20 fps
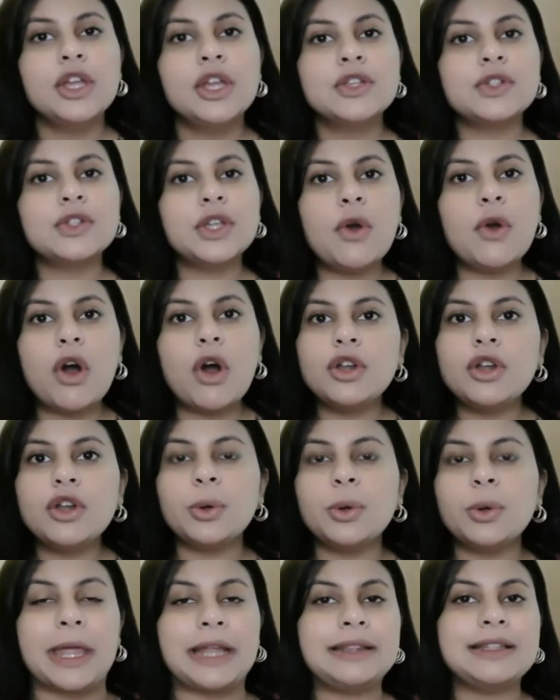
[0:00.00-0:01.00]
So you all
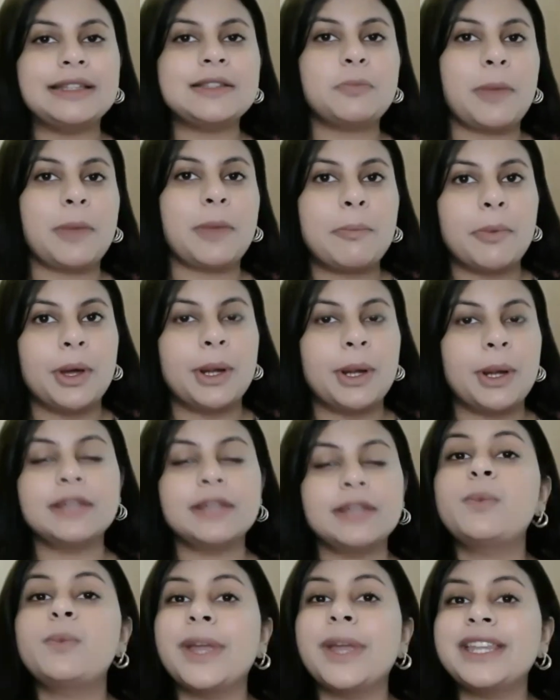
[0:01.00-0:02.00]
know that this paper
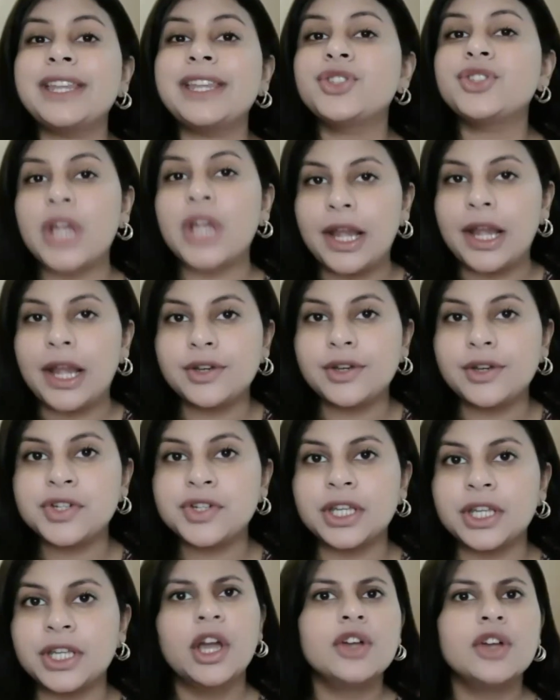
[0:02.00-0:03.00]
is very
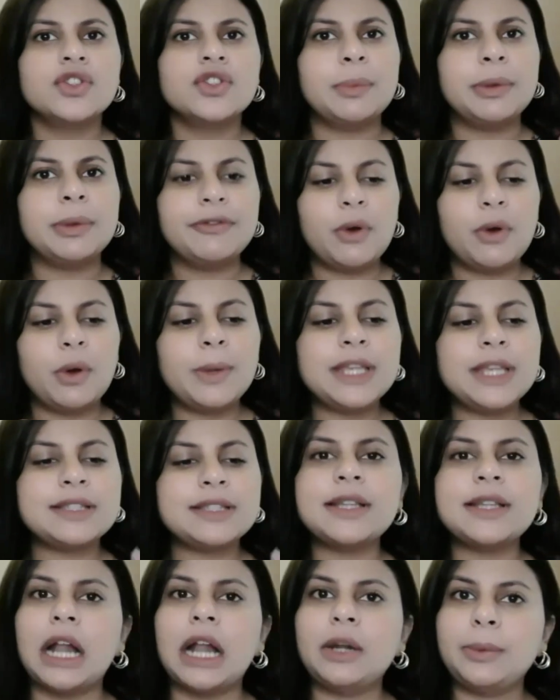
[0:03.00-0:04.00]
challenging. So before we
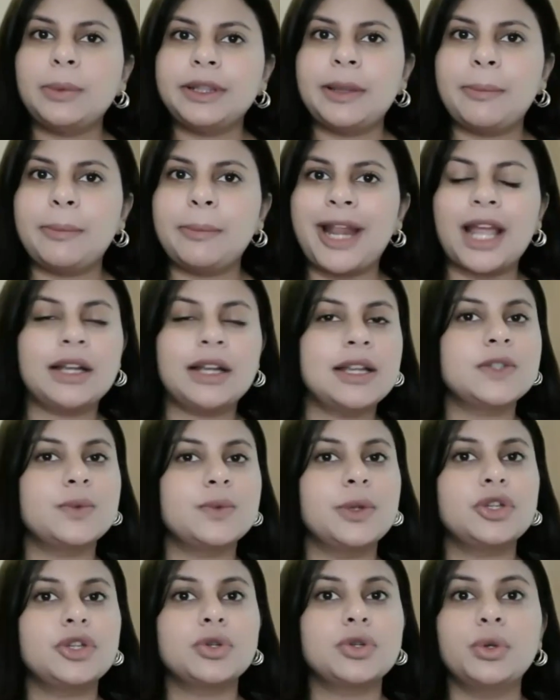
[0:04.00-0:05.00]
start with the
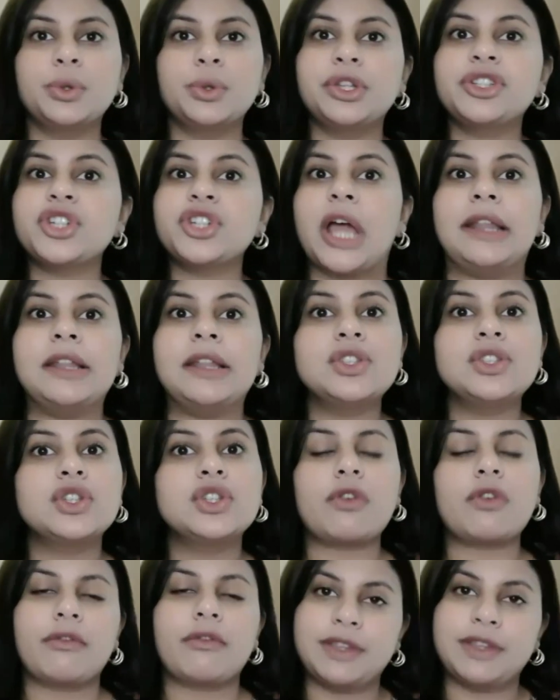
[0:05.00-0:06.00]
practice, we should know the
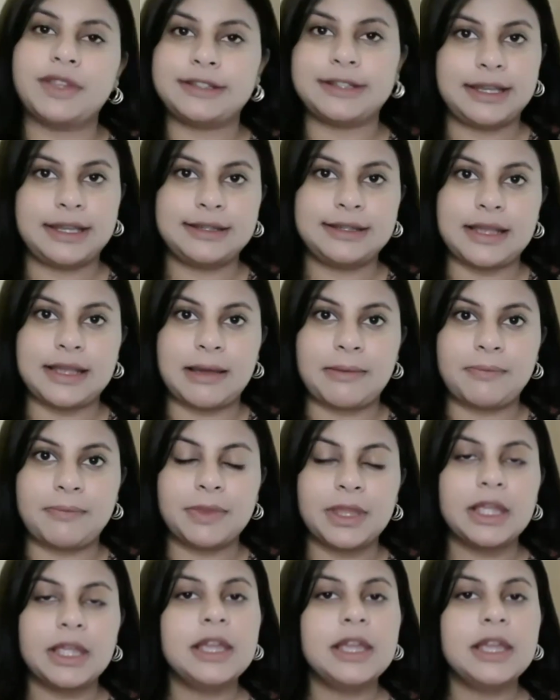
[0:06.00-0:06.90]
challenges of this exam.